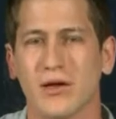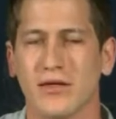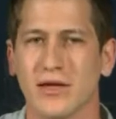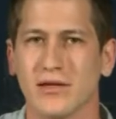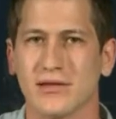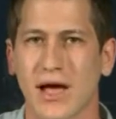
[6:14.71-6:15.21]
by
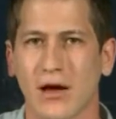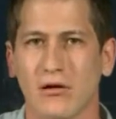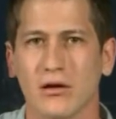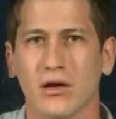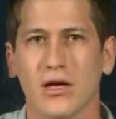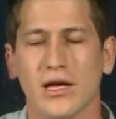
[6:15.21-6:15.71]
the
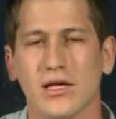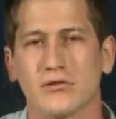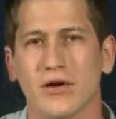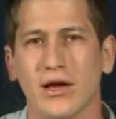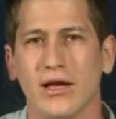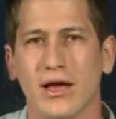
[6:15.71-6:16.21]
entire
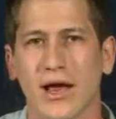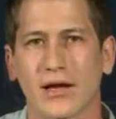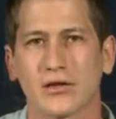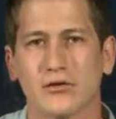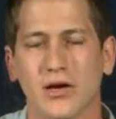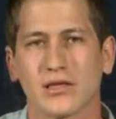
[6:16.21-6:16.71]
Israeli
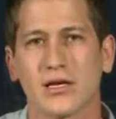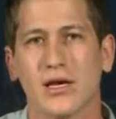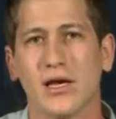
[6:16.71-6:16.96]
electorate,